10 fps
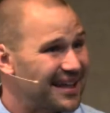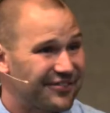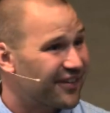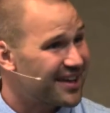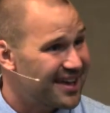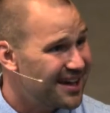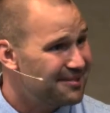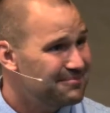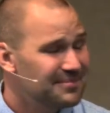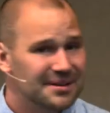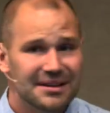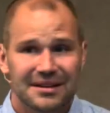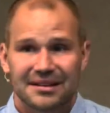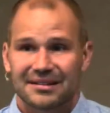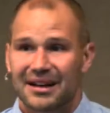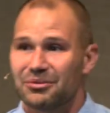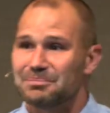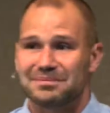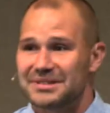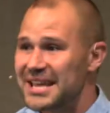life for him. I
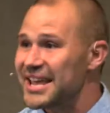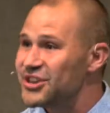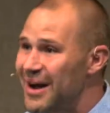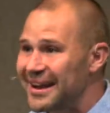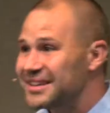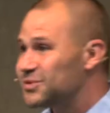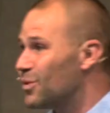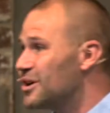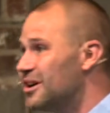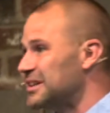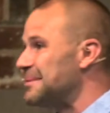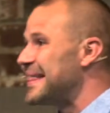will take you out of this world. I mean,